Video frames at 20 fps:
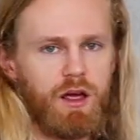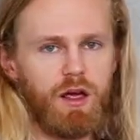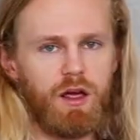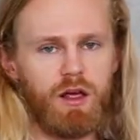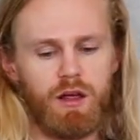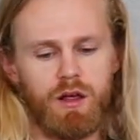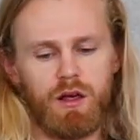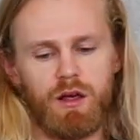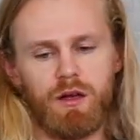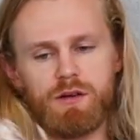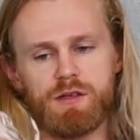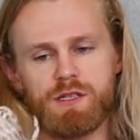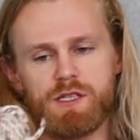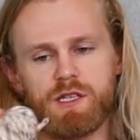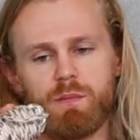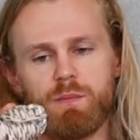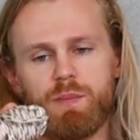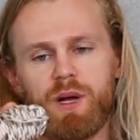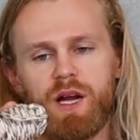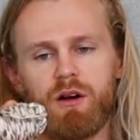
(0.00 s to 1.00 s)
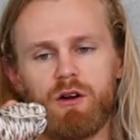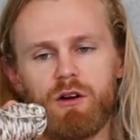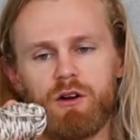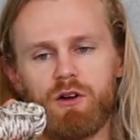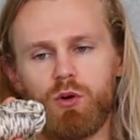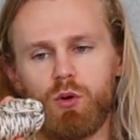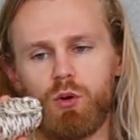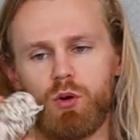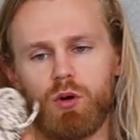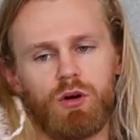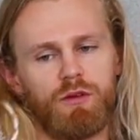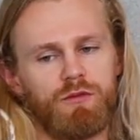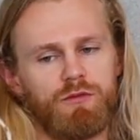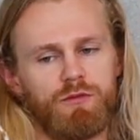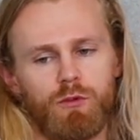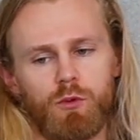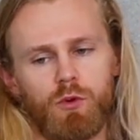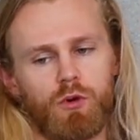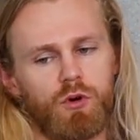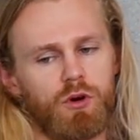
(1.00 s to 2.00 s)
And some paracord
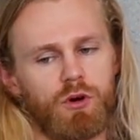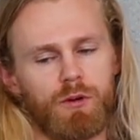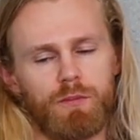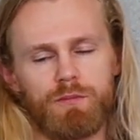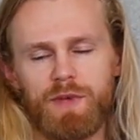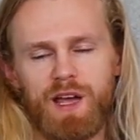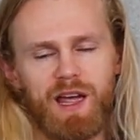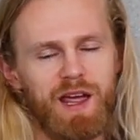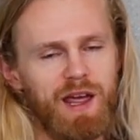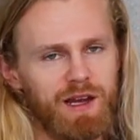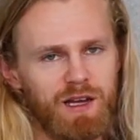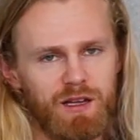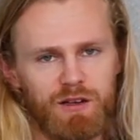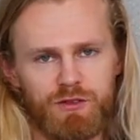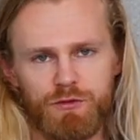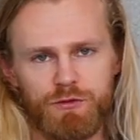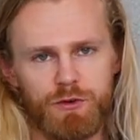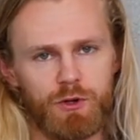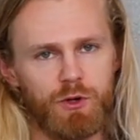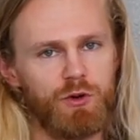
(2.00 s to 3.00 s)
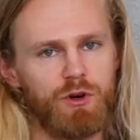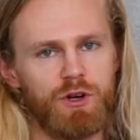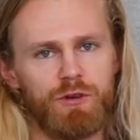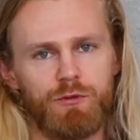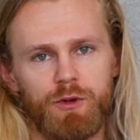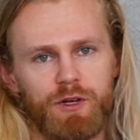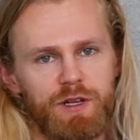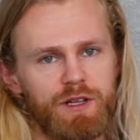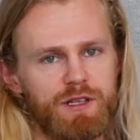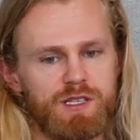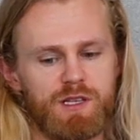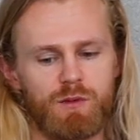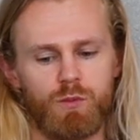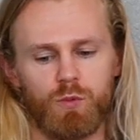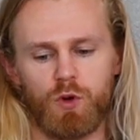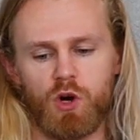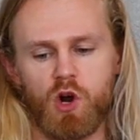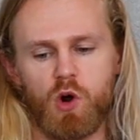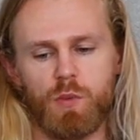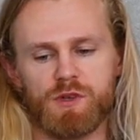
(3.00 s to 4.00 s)
for hanging food if we need
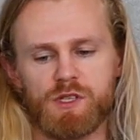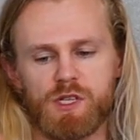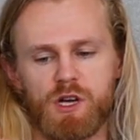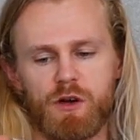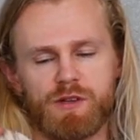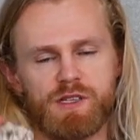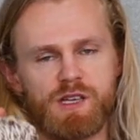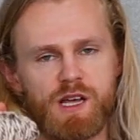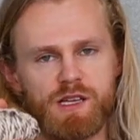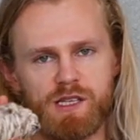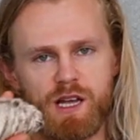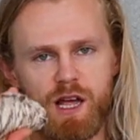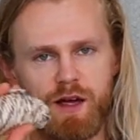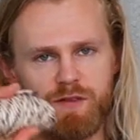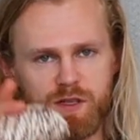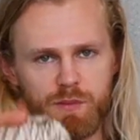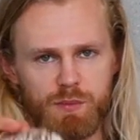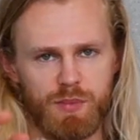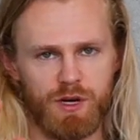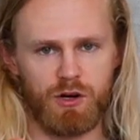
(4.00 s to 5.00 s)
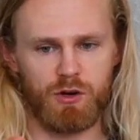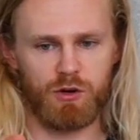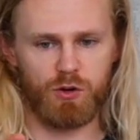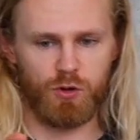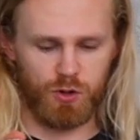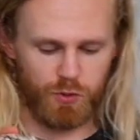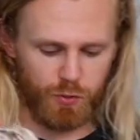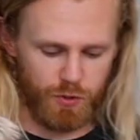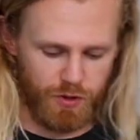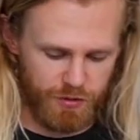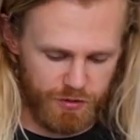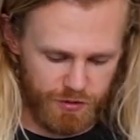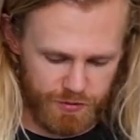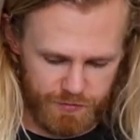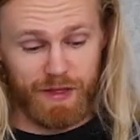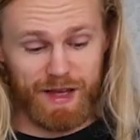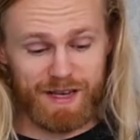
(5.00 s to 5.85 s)
some rope. It's always nice to have some paracord with.